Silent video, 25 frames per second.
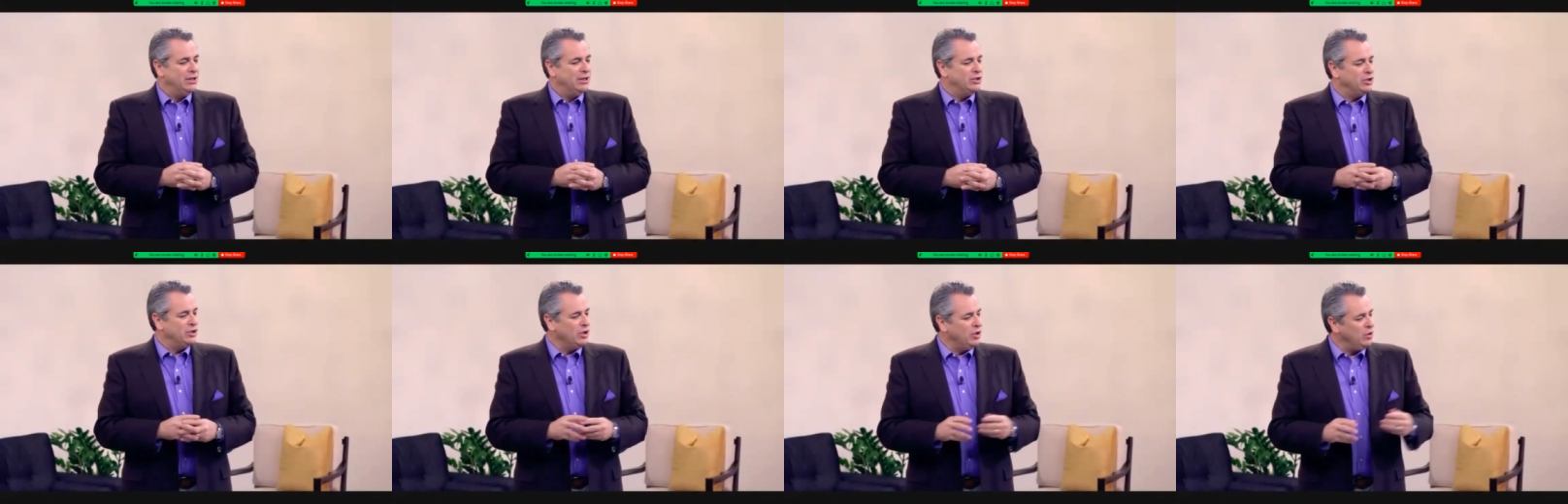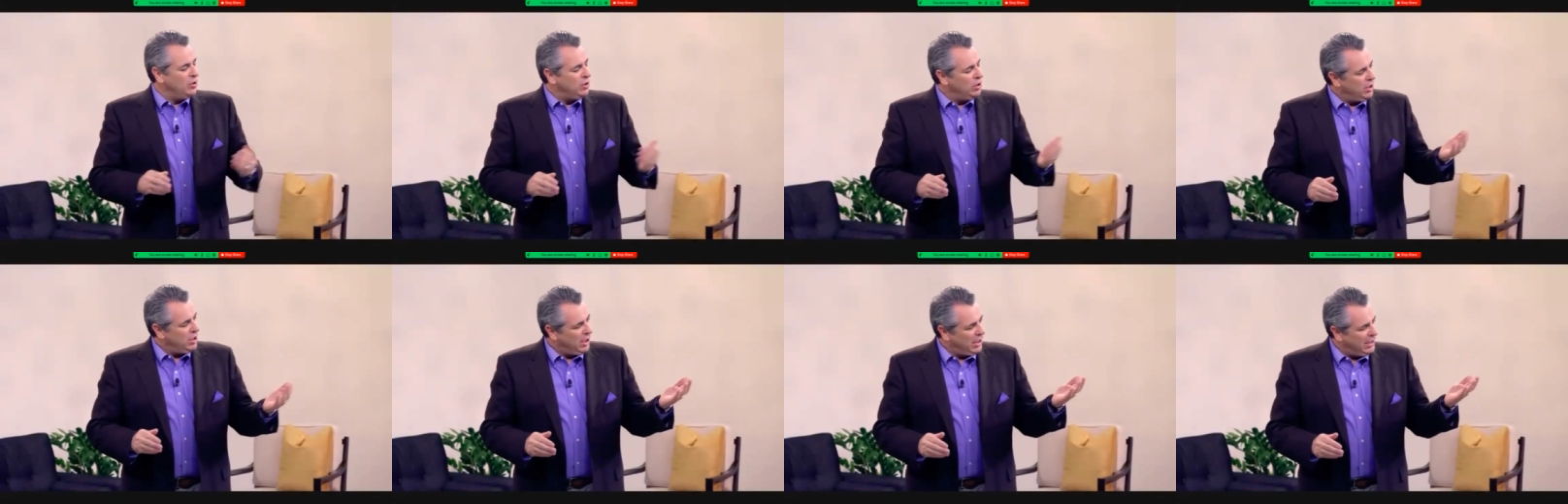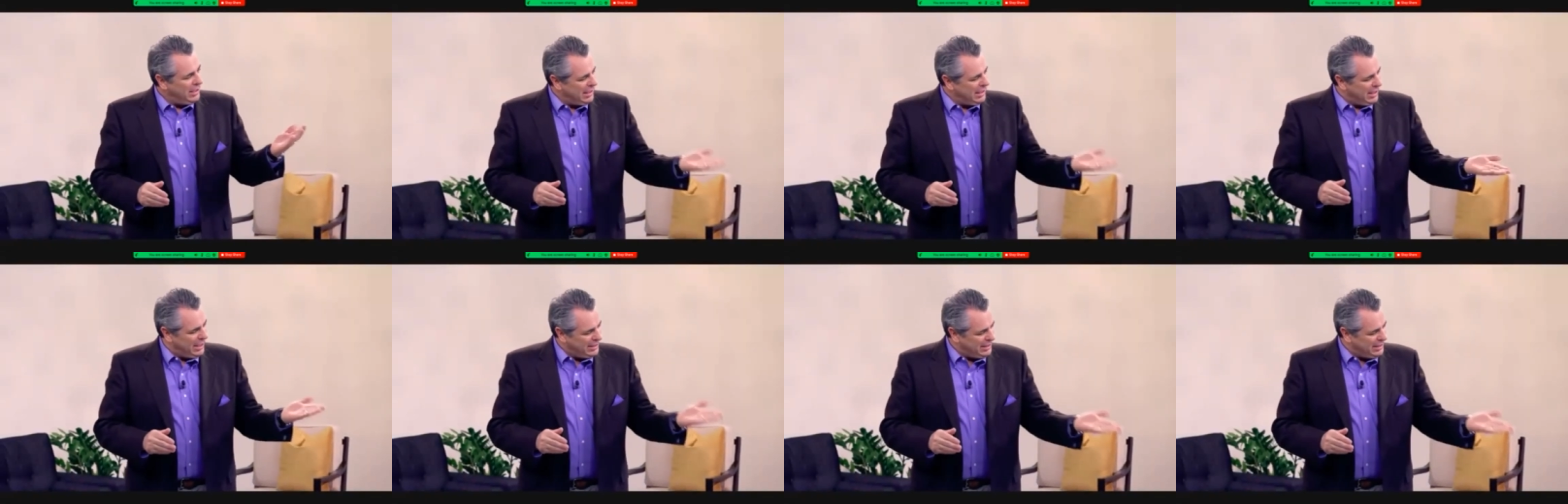So
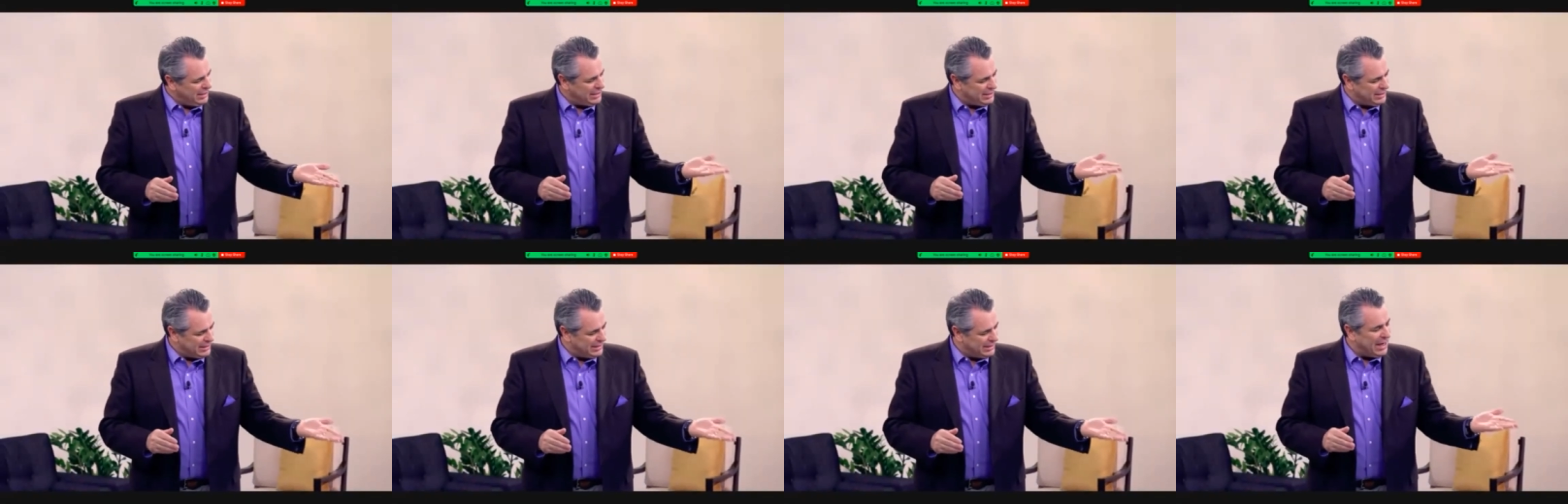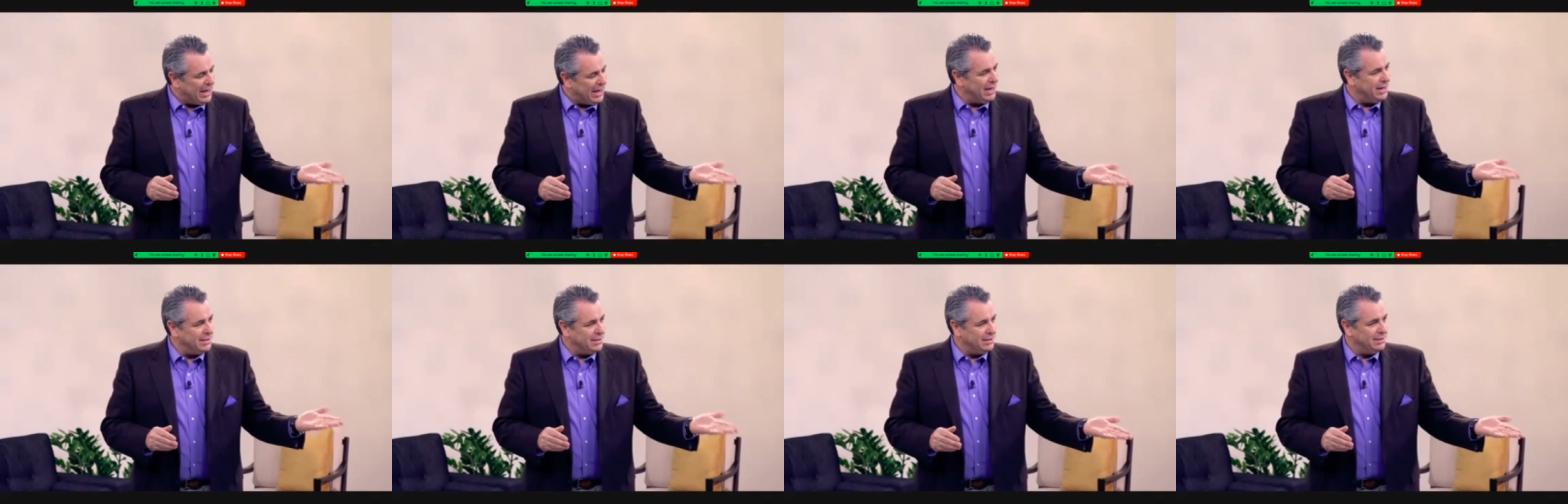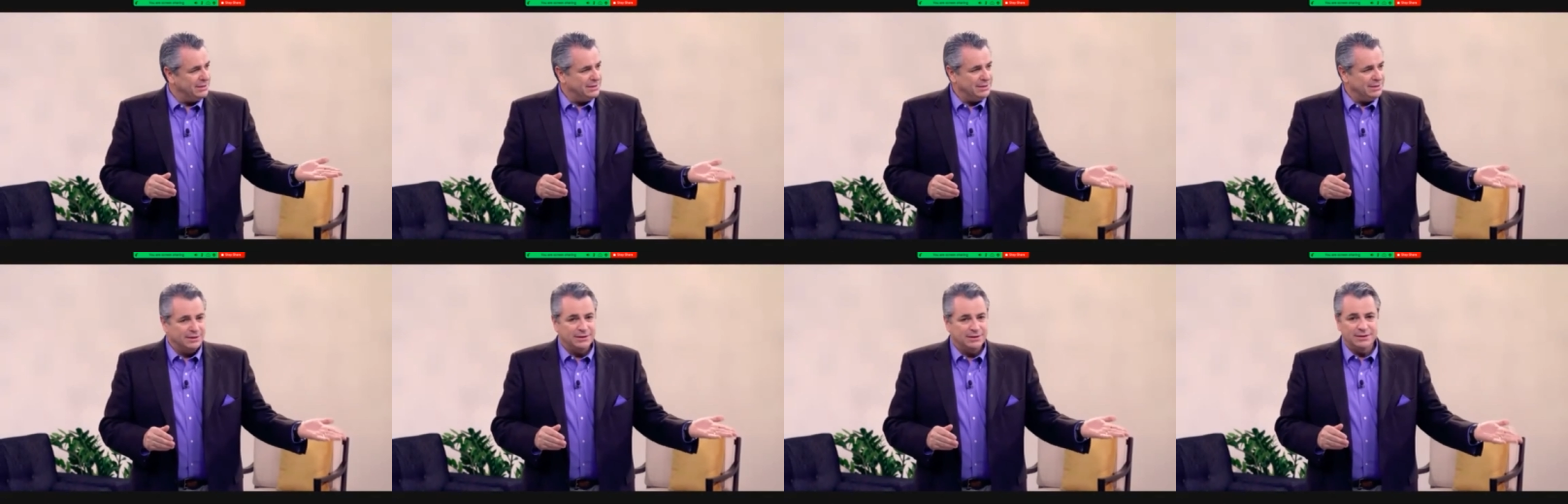I
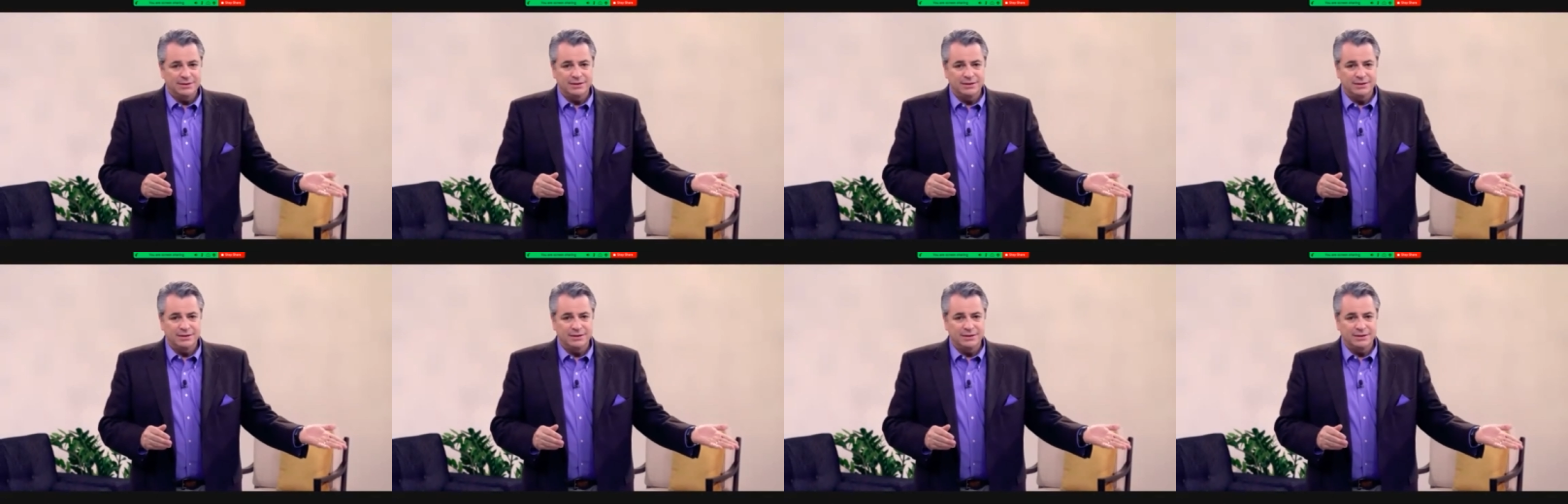started